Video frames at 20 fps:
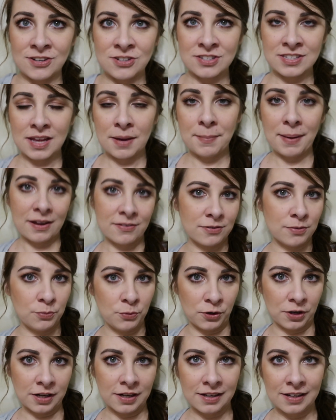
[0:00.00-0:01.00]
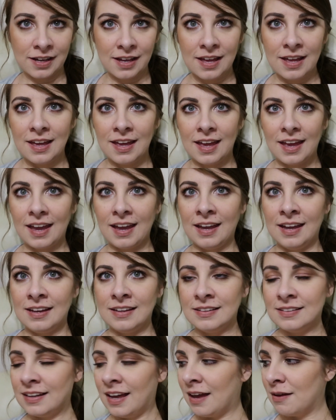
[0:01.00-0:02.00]
I just got back from work
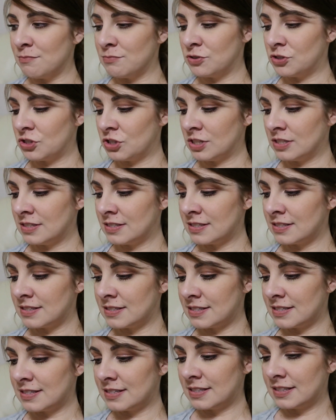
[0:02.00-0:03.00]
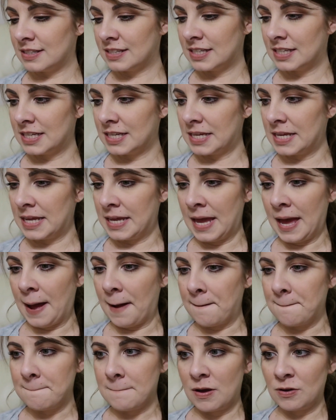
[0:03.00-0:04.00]
and I'm just, yeah.